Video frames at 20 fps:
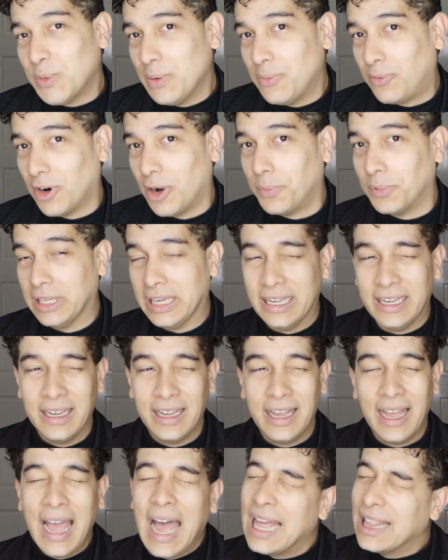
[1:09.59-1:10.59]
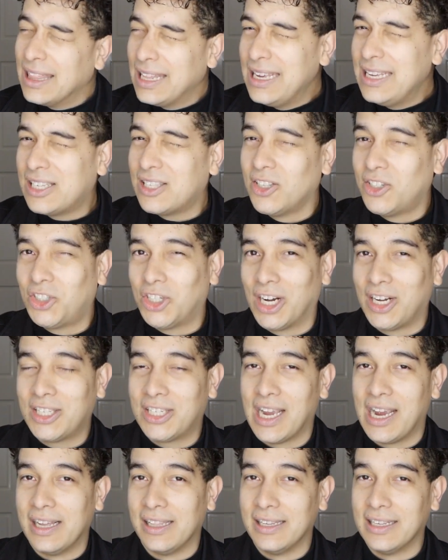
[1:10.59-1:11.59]
me properly, at least the Chuck
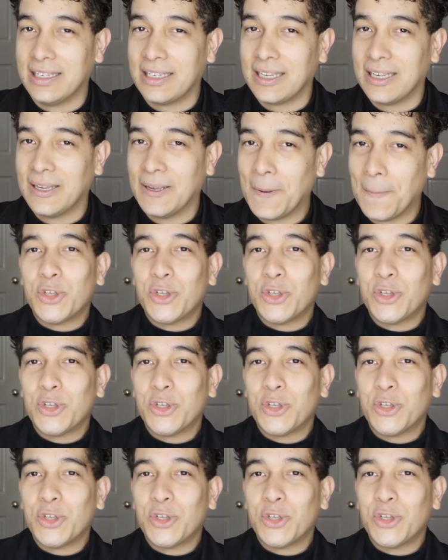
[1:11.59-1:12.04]
Taylors.